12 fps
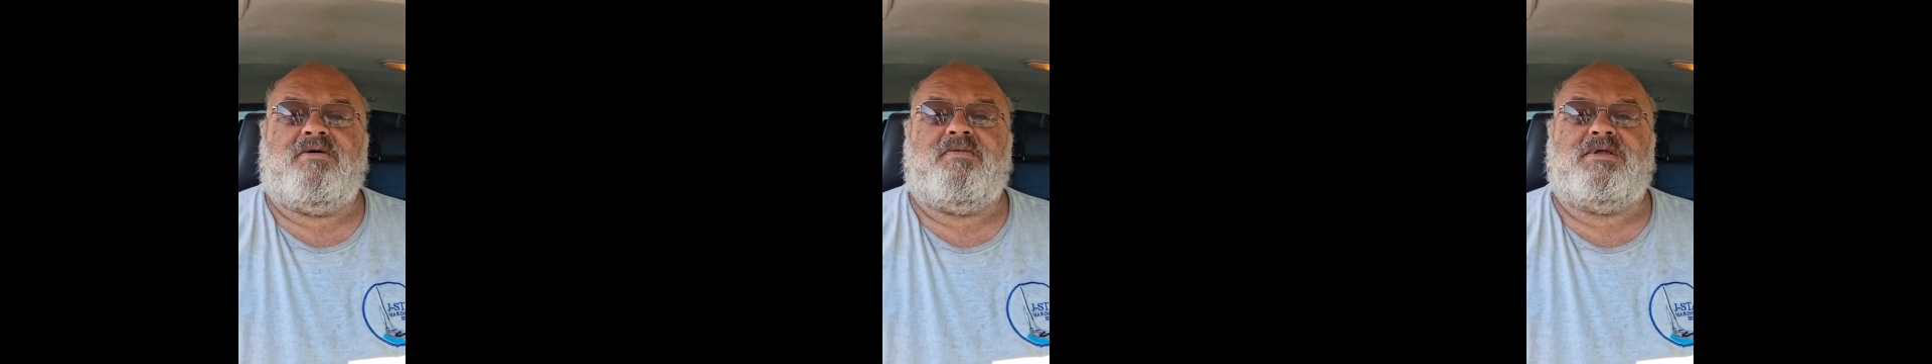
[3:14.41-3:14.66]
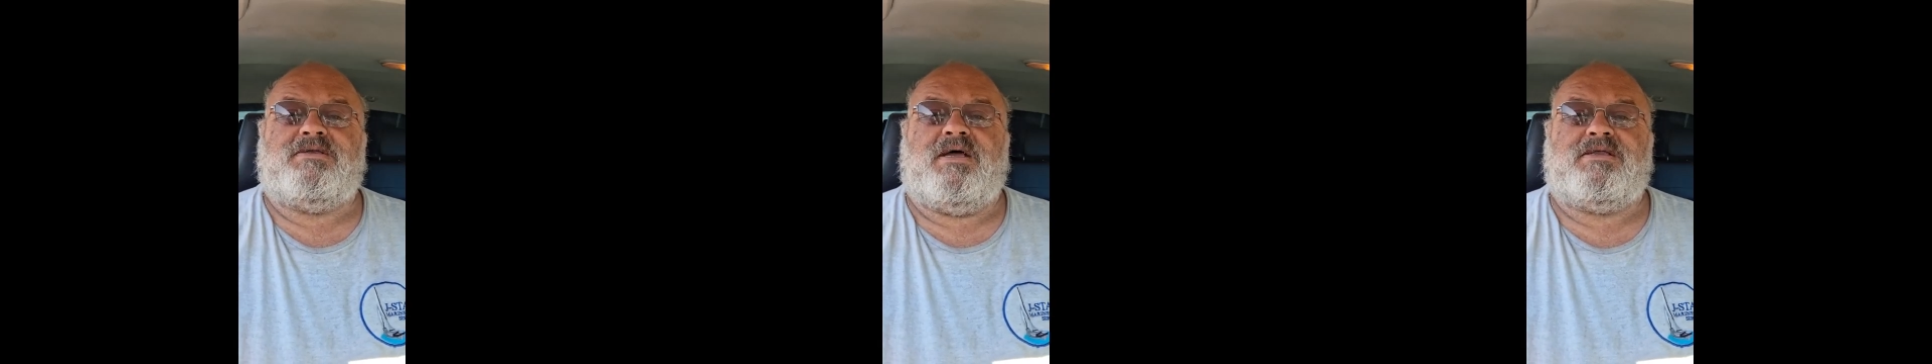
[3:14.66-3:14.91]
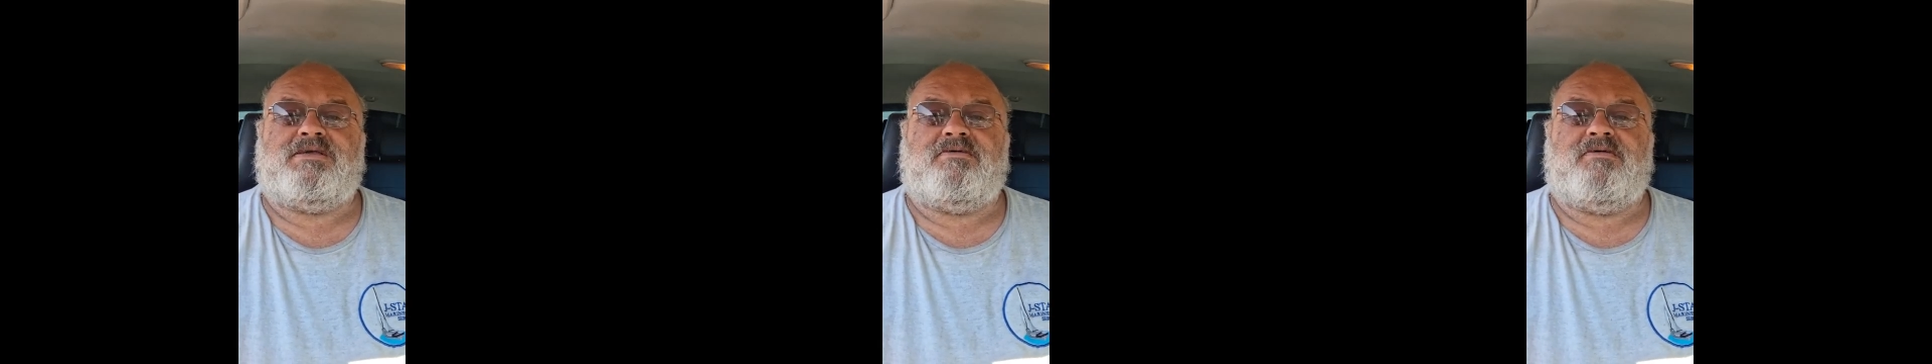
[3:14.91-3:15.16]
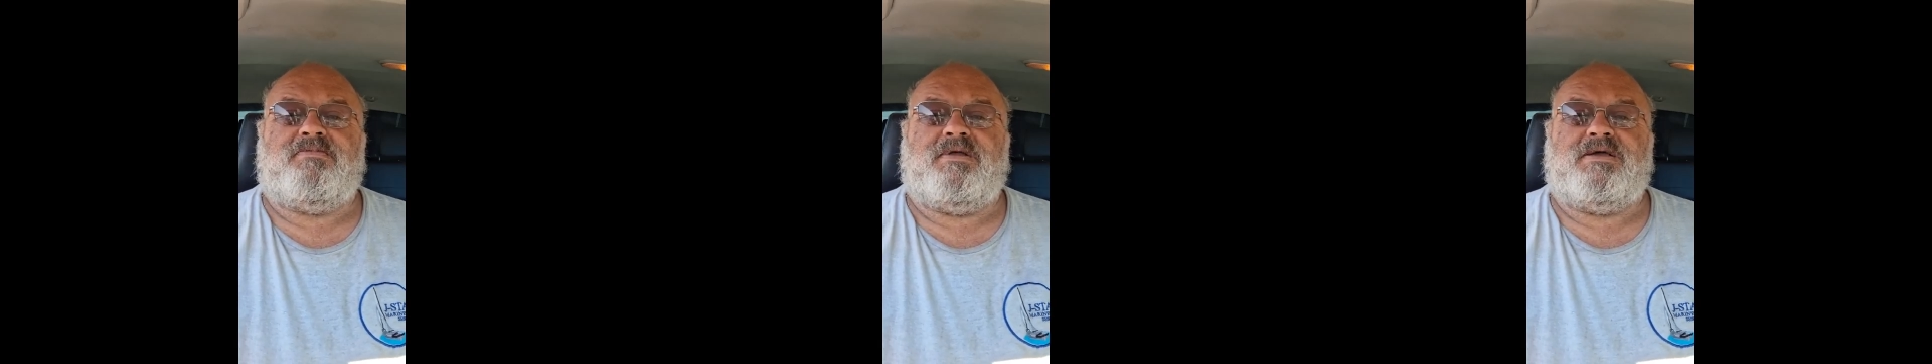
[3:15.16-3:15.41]
we intend to
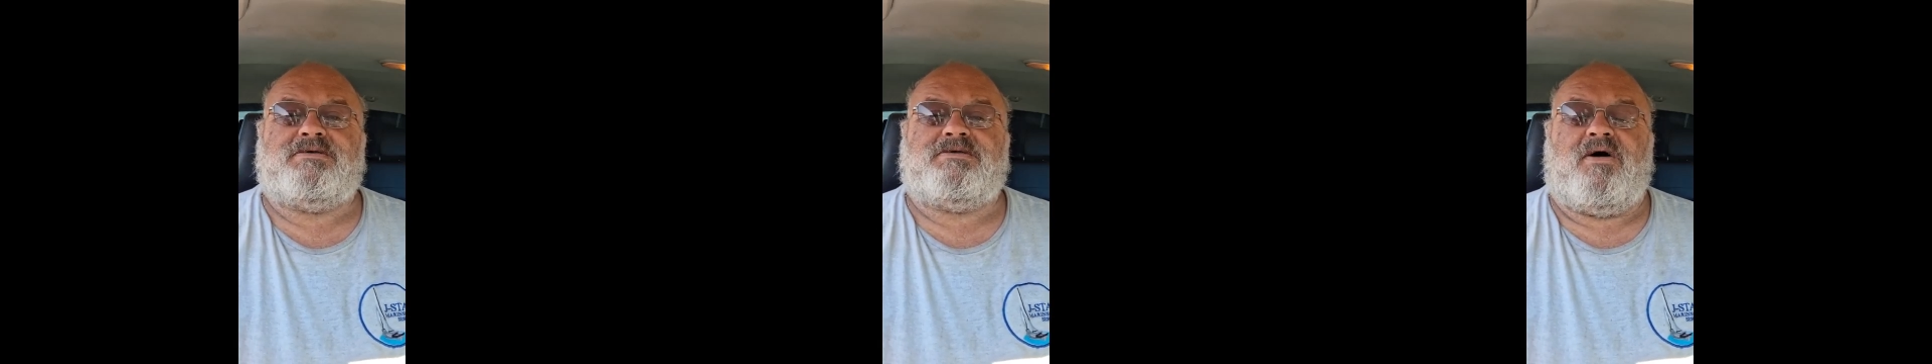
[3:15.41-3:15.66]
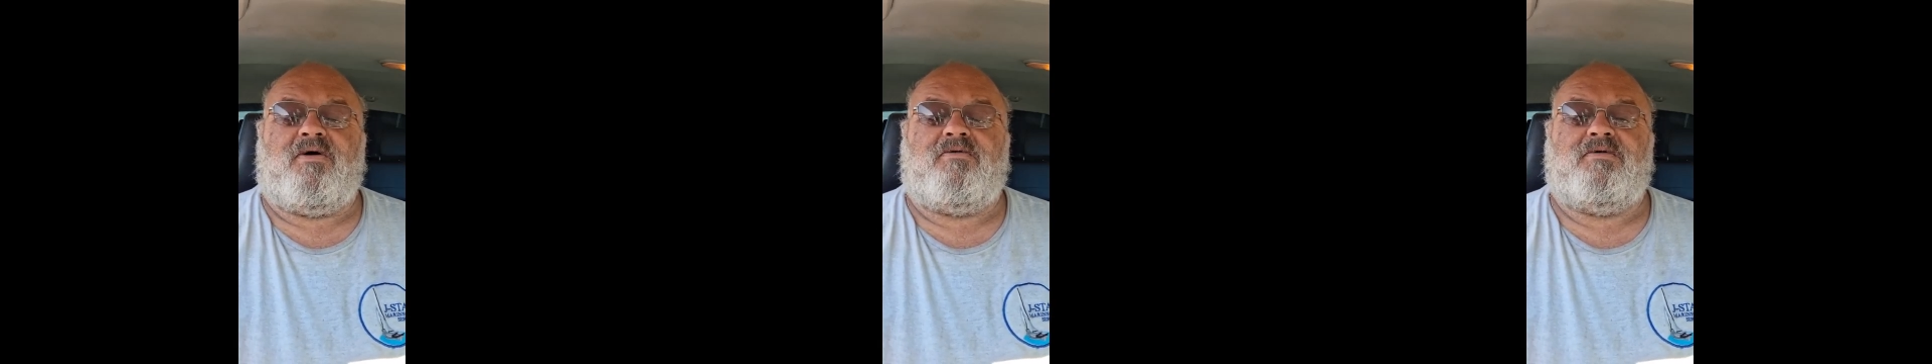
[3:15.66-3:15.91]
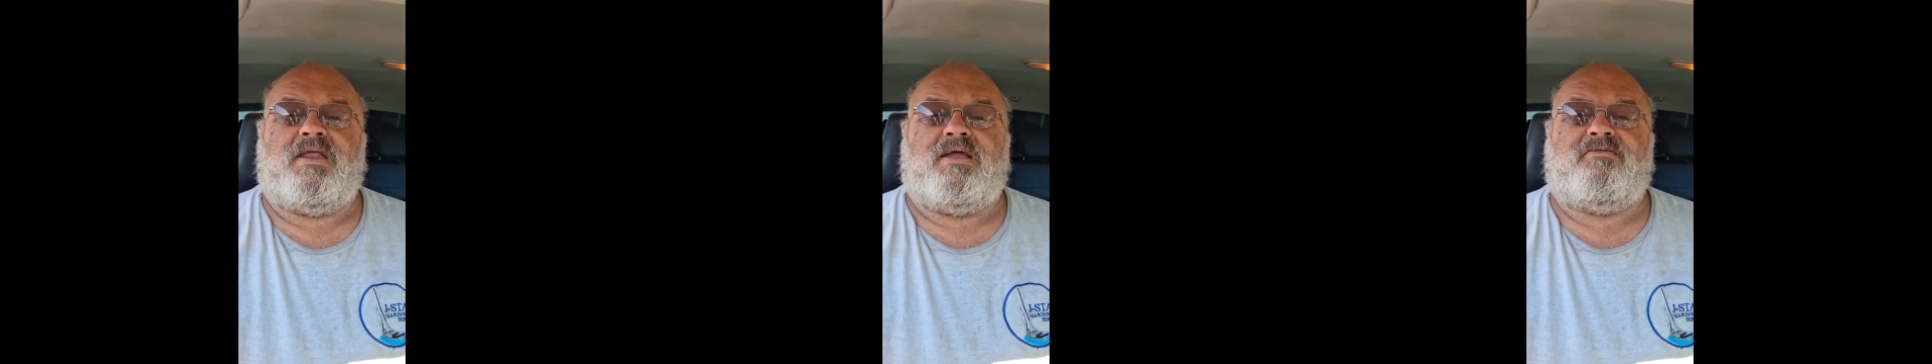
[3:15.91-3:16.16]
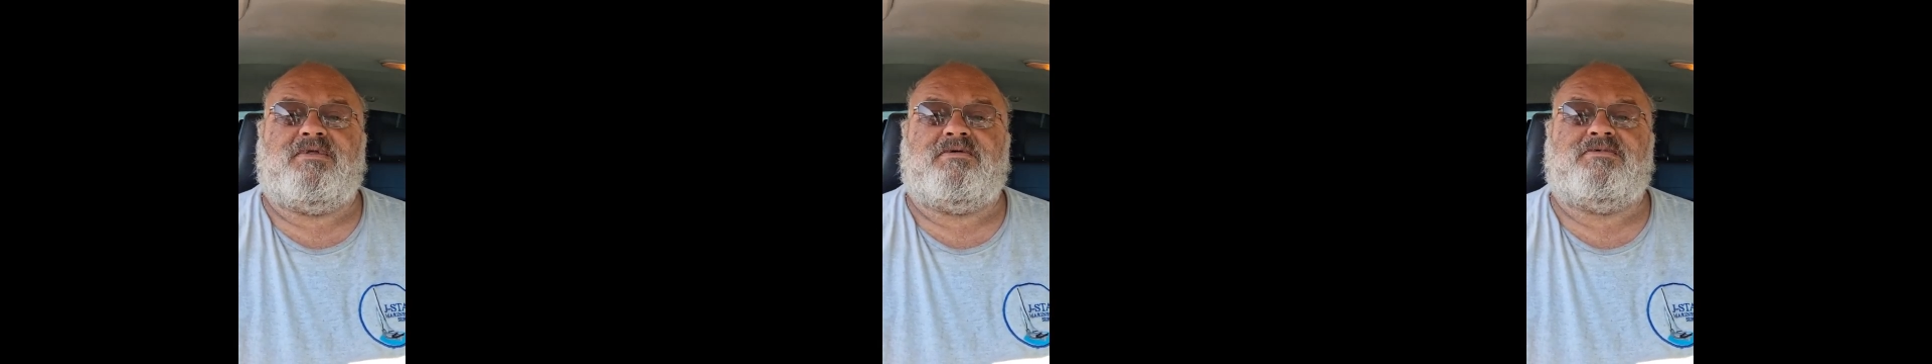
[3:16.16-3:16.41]
replace the whole
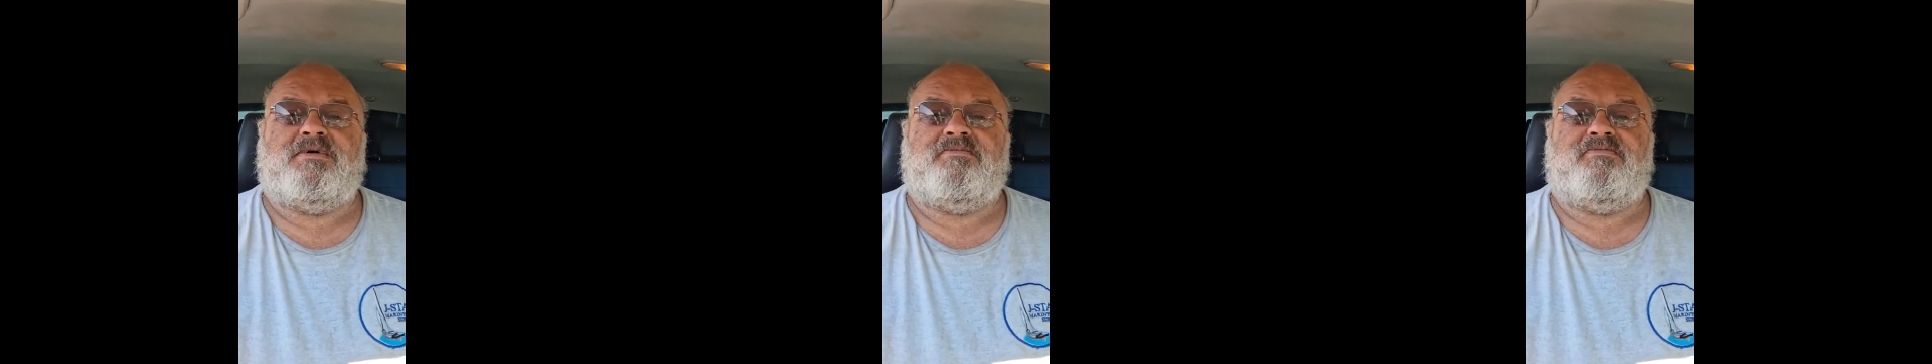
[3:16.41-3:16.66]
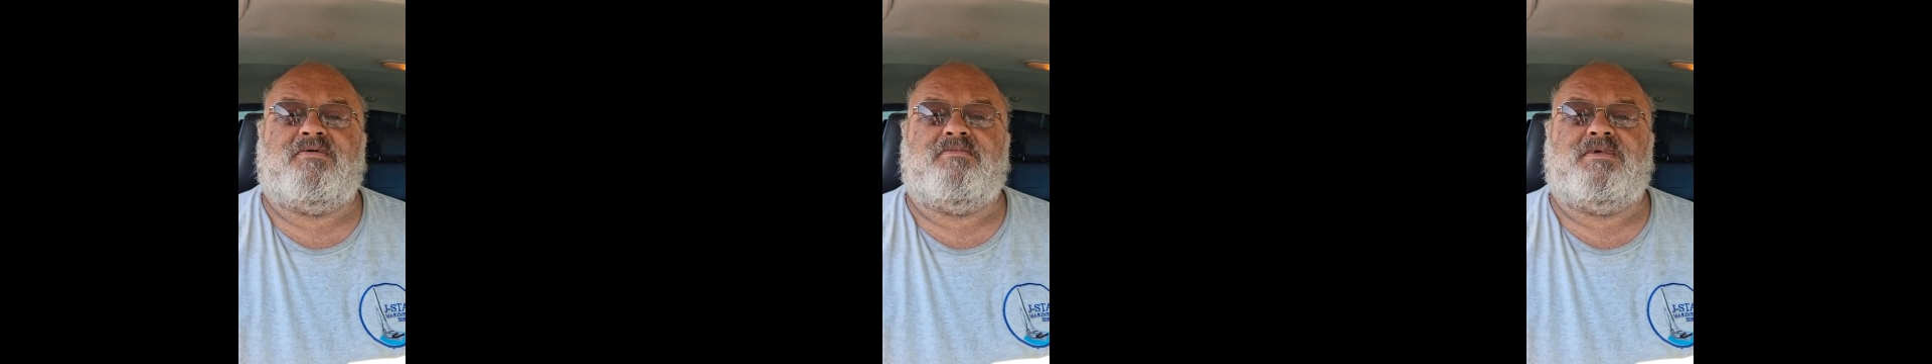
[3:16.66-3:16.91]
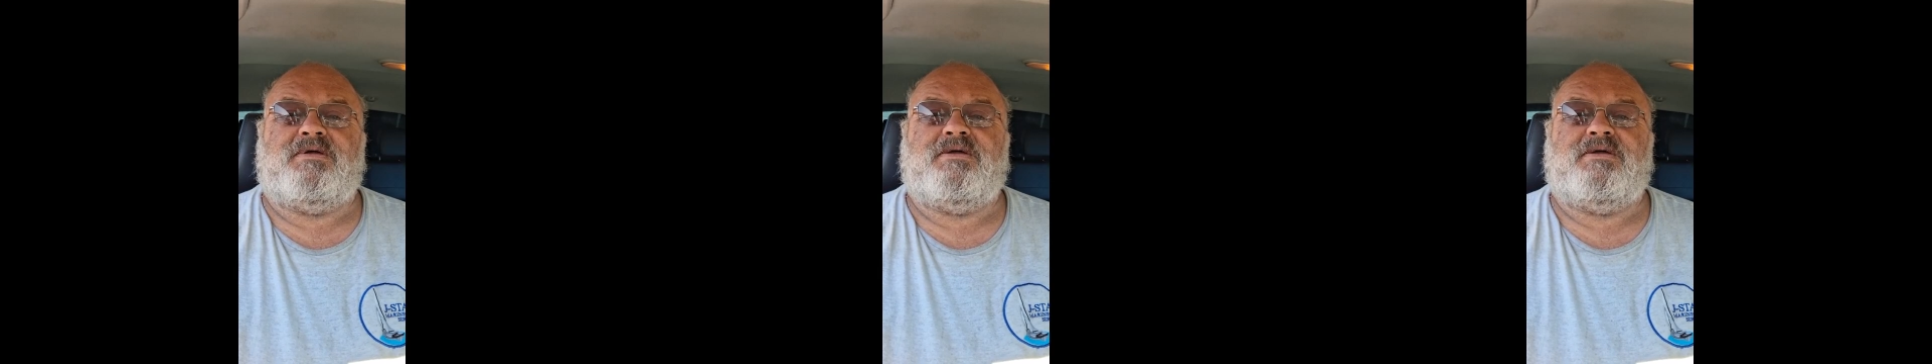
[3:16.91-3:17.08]
length of the rib from